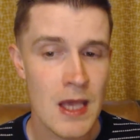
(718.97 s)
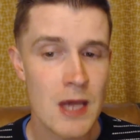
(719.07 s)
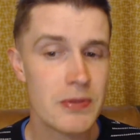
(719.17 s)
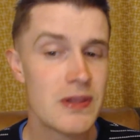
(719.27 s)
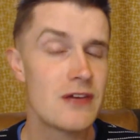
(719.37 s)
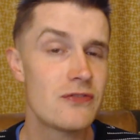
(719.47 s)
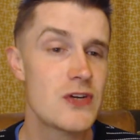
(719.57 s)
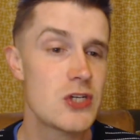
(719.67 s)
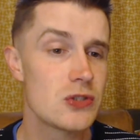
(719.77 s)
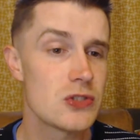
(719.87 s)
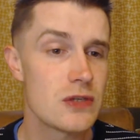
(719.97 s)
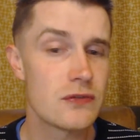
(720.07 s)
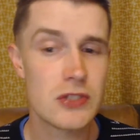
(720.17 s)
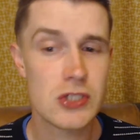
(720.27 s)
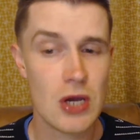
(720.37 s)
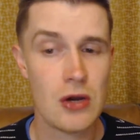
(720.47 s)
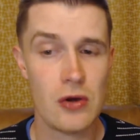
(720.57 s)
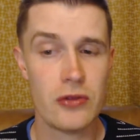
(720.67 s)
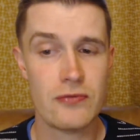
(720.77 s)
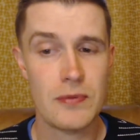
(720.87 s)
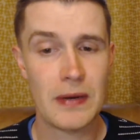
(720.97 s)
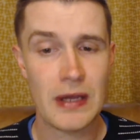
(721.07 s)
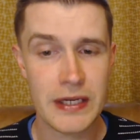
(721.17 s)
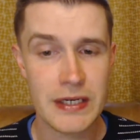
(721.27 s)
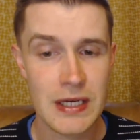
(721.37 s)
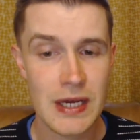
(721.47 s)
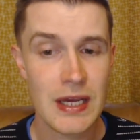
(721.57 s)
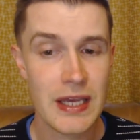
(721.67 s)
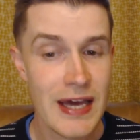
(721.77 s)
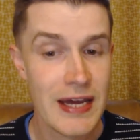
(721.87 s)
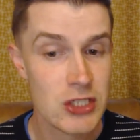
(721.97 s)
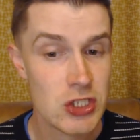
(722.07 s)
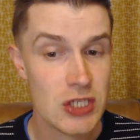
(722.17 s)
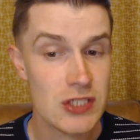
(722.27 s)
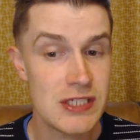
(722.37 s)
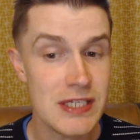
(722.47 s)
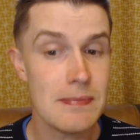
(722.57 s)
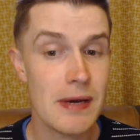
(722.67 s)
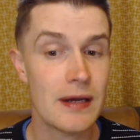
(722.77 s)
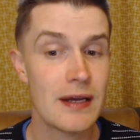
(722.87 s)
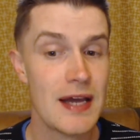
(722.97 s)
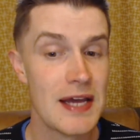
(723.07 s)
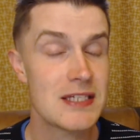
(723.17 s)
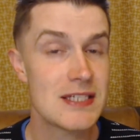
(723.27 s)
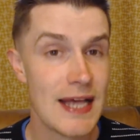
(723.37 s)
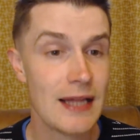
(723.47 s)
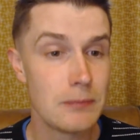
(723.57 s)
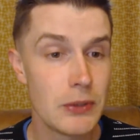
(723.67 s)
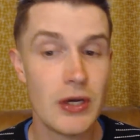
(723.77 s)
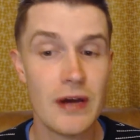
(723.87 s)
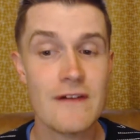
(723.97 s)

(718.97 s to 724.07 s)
But the officials of Succoth replied, "Catch Zebah and Zalmunna